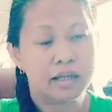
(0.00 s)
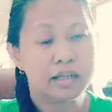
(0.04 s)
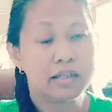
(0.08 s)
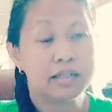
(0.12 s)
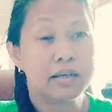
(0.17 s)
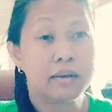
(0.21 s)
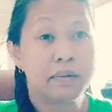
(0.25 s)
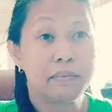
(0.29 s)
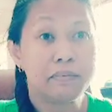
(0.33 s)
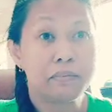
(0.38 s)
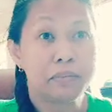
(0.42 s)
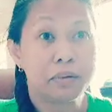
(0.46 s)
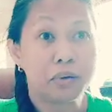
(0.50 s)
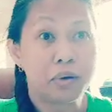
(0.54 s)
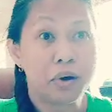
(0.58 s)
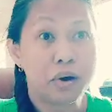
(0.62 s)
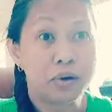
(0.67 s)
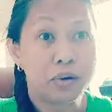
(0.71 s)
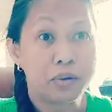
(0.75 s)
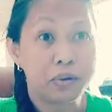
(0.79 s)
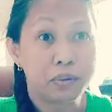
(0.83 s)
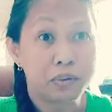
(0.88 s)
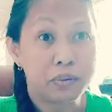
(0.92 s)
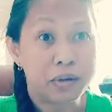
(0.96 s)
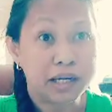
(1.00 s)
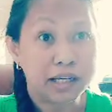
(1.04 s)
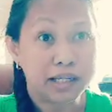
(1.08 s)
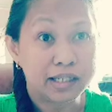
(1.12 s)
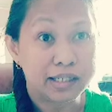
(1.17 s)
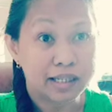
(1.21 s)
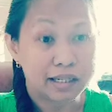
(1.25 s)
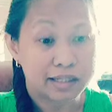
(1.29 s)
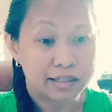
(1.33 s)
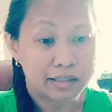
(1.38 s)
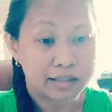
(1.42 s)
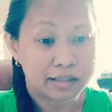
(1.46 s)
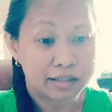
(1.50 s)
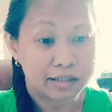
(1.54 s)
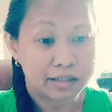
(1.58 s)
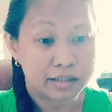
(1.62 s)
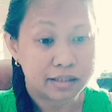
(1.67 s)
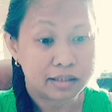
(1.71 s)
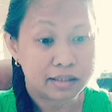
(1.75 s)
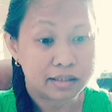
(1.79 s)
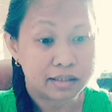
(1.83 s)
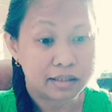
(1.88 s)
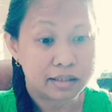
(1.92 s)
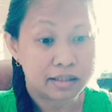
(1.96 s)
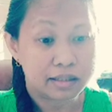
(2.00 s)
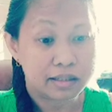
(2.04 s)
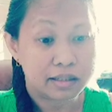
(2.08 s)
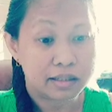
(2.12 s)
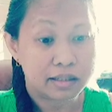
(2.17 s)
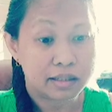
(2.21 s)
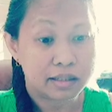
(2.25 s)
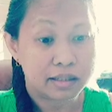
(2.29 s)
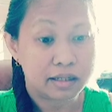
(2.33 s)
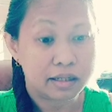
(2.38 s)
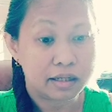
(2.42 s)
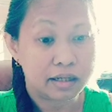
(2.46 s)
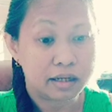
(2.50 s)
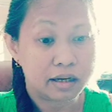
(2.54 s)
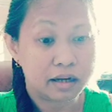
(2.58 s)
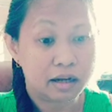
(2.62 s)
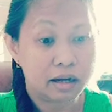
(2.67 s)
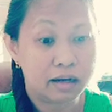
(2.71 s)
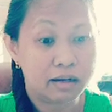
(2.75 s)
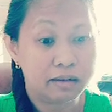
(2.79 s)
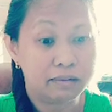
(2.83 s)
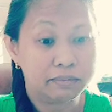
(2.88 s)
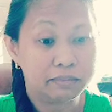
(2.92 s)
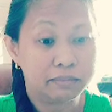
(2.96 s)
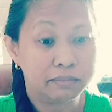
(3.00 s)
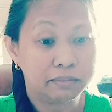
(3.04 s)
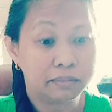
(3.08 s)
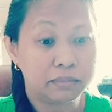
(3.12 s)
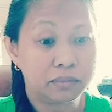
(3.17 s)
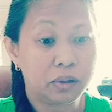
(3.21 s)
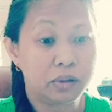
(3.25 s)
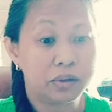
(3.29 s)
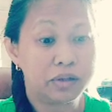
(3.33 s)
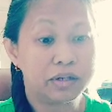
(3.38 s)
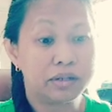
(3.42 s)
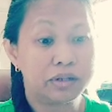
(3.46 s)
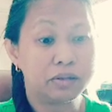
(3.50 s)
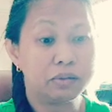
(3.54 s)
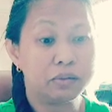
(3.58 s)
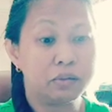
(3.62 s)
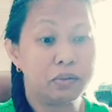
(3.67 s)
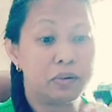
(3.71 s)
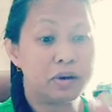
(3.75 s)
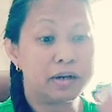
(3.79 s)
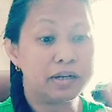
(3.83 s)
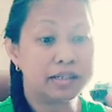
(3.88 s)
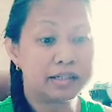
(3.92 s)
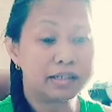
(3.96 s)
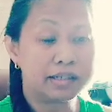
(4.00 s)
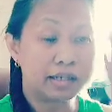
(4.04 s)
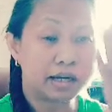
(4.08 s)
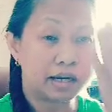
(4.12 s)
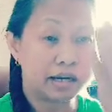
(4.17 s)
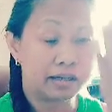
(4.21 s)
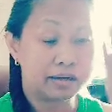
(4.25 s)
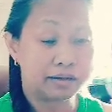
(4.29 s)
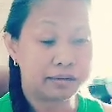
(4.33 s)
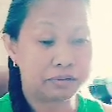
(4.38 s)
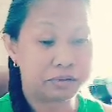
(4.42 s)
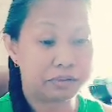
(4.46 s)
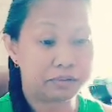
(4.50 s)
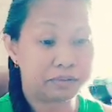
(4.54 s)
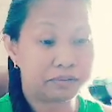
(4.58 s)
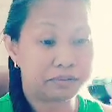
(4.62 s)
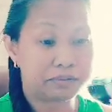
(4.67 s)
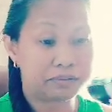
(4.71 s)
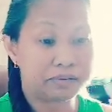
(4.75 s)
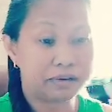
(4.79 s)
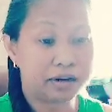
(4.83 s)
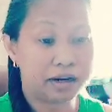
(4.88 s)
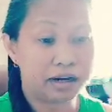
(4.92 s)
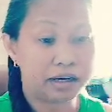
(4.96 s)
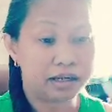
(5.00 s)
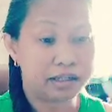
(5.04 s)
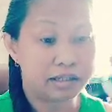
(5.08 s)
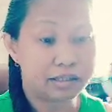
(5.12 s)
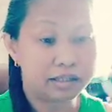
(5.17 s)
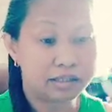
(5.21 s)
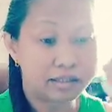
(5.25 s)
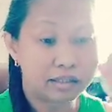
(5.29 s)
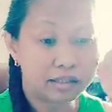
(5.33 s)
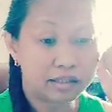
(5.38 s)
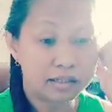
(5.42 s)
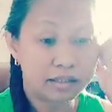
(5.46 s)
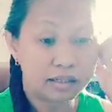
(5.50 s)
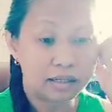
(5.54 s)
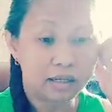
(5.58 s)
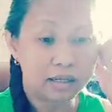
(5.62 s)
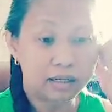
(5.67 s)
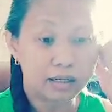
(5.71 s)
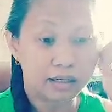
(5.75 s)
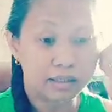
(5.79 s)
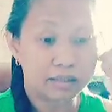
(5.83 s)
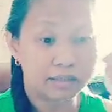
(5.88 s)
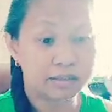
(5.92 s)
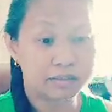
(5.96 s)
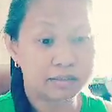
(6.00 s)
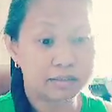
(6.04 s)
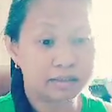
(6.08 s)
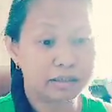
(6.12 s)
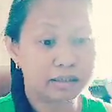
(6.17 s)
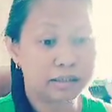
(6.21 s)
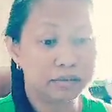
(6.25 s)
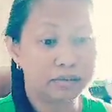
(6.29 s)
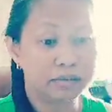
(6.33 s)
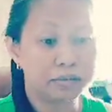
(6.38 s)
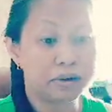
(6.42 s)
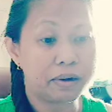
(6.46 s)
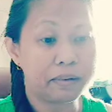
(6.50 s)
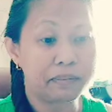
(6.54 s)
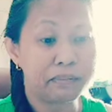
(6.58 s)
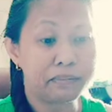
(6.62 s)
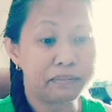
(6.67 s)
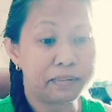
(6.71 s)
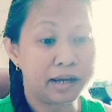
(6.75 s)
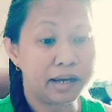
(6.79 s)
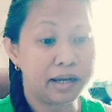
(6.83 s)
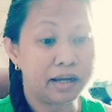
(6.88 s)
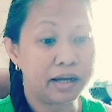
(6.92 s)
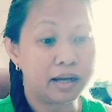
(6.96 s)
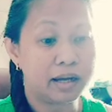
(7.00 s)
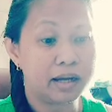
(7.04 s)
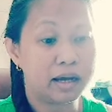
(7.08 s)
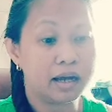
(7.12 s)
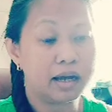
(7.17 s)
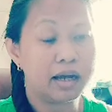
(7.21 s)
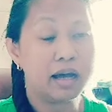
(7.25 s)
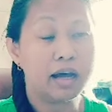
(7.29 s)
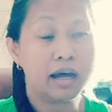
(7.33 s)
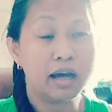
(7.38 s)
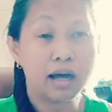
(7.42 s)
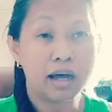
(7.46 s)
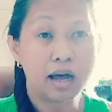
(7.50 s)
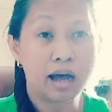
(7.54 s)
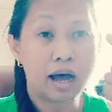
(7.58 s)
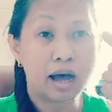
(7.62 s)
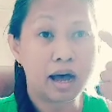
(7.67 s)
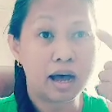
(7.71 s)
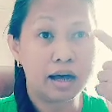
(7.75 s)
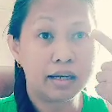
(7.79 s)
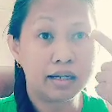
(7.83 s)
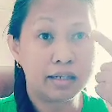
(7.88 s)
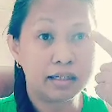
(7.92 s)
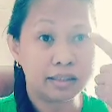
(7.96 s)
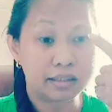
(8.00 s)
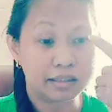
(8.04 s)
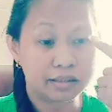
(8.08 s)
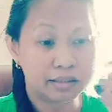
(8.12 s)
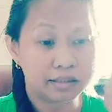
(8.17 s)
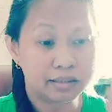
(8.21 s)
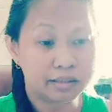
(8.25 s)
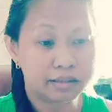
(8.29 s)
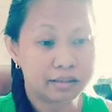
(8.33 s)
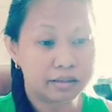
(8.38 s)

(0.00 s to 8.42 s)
temporary weakness on one side of your face and a dropping eyelid